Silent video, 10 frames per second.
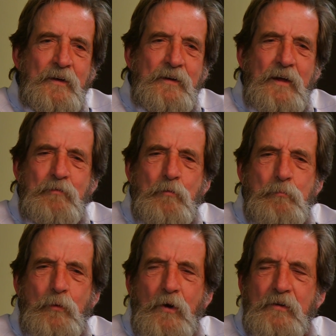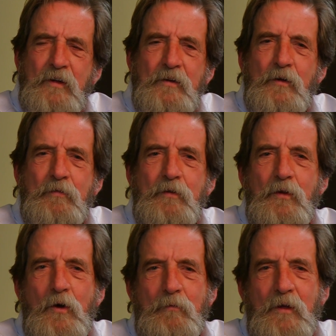David Brooks, I don't know if you
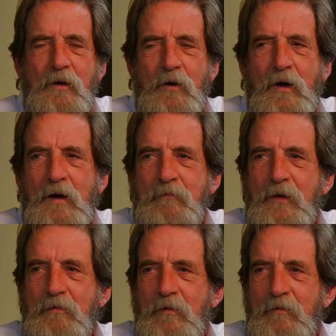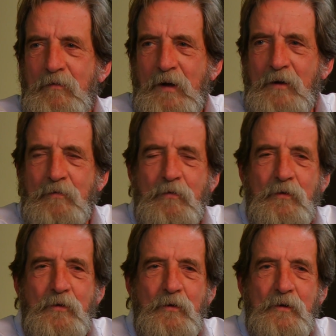know me, op-ed writer for
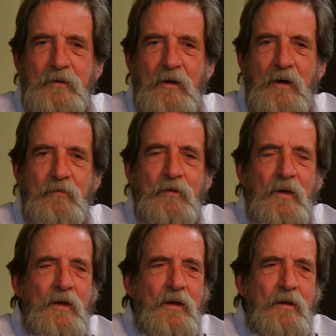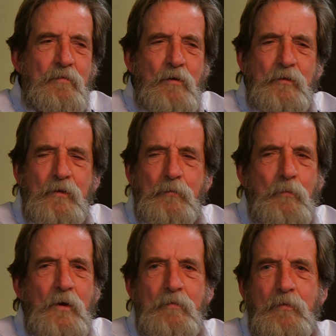the New York Times, he wrote this
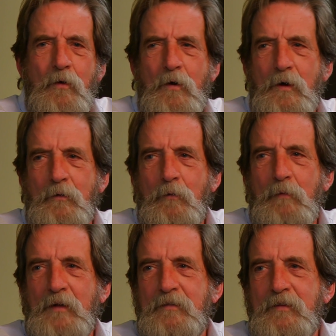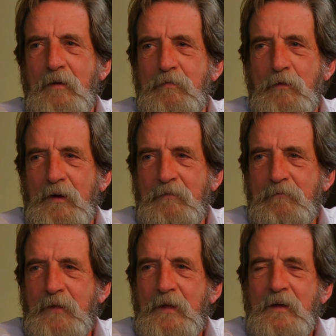wonderful article about suffering.
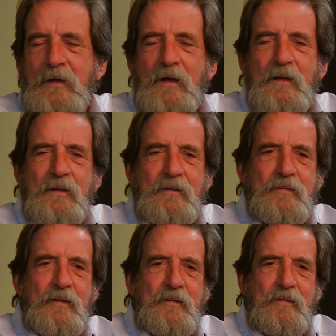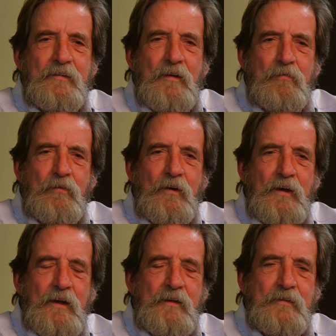And he said that
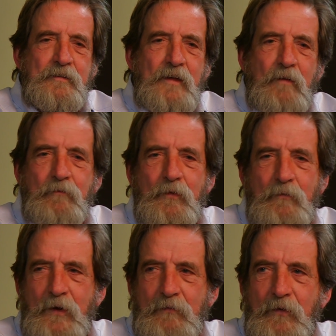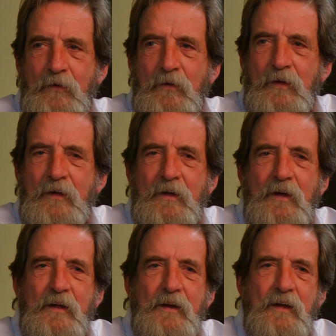suffering adds depth to people,
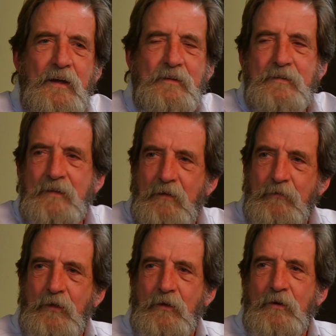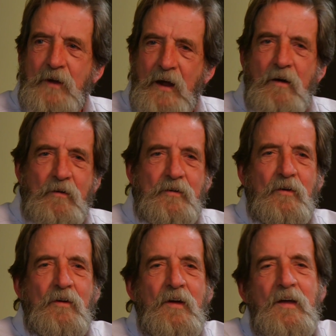and it adds depth to their
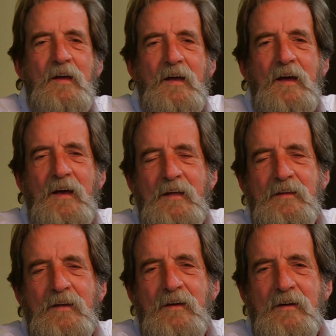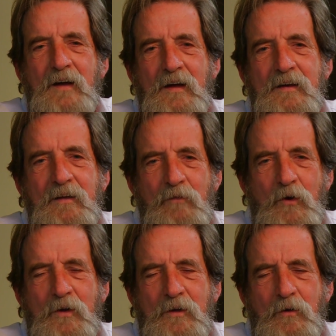character. And a guy named
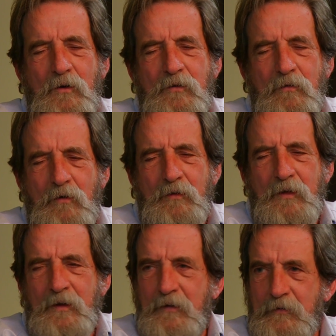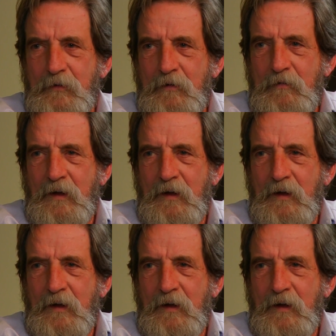Ernie Kurtz, who wrote the history of